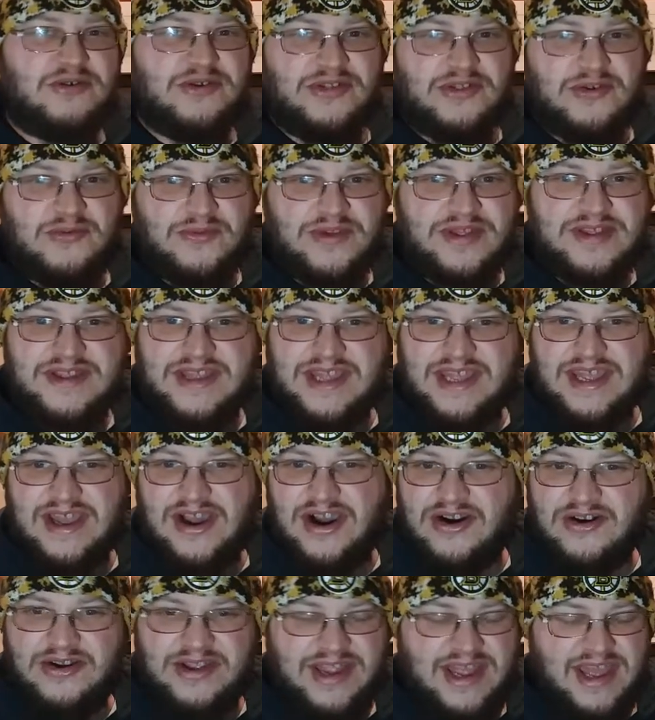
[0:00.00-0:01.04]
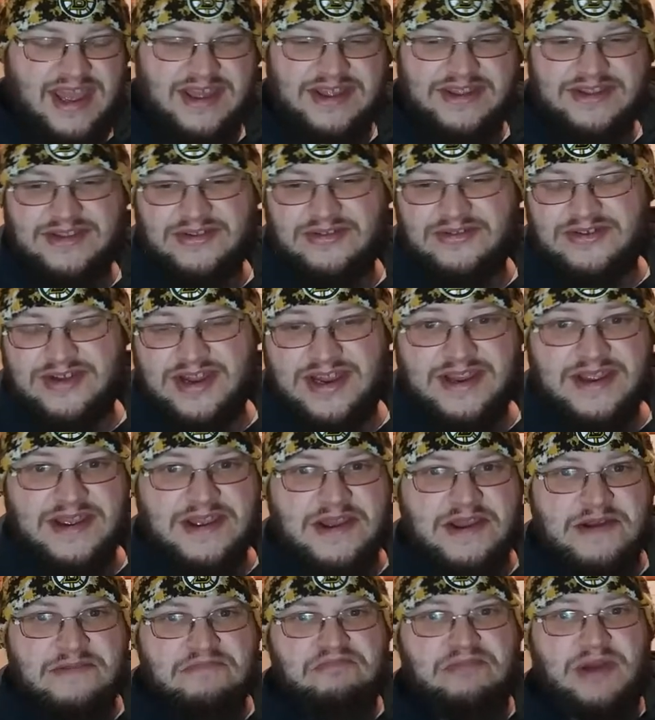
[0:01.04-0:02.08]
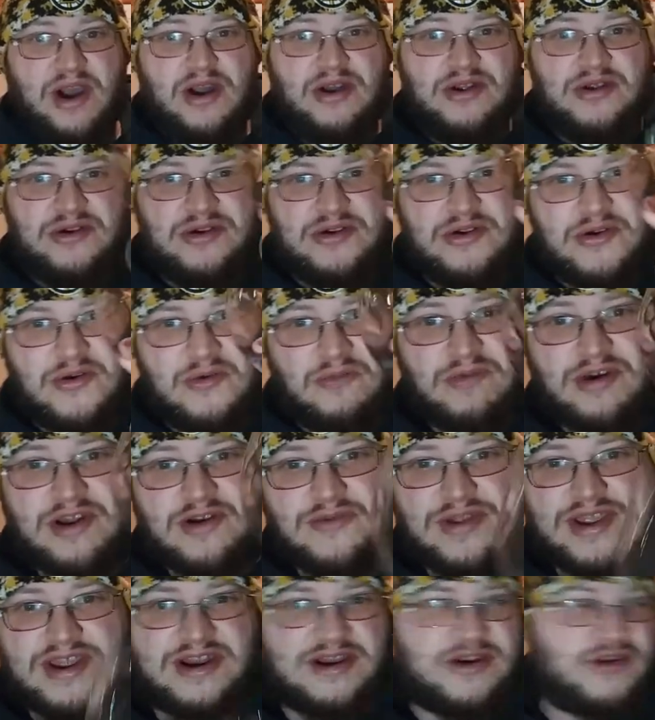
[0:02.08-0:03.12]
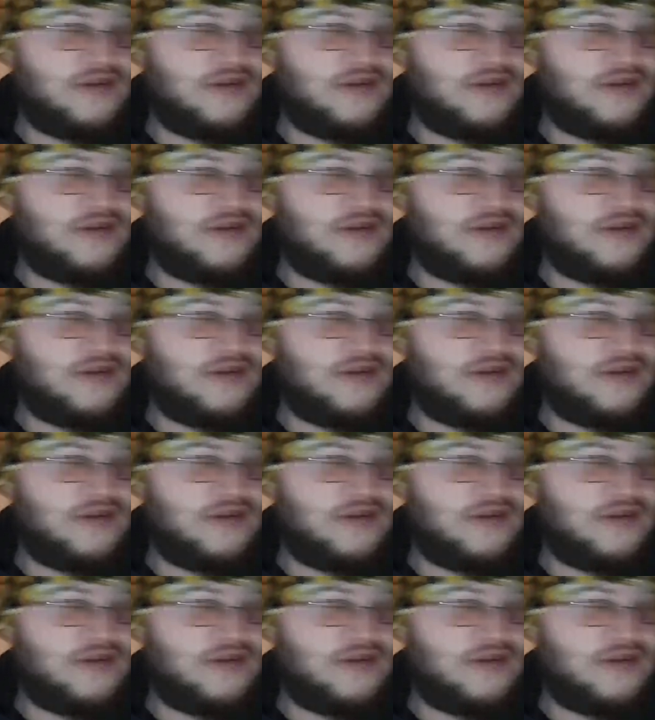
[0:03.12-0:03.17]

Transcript: with the whiskey. Oh yeah, it's okay. But what are we gonna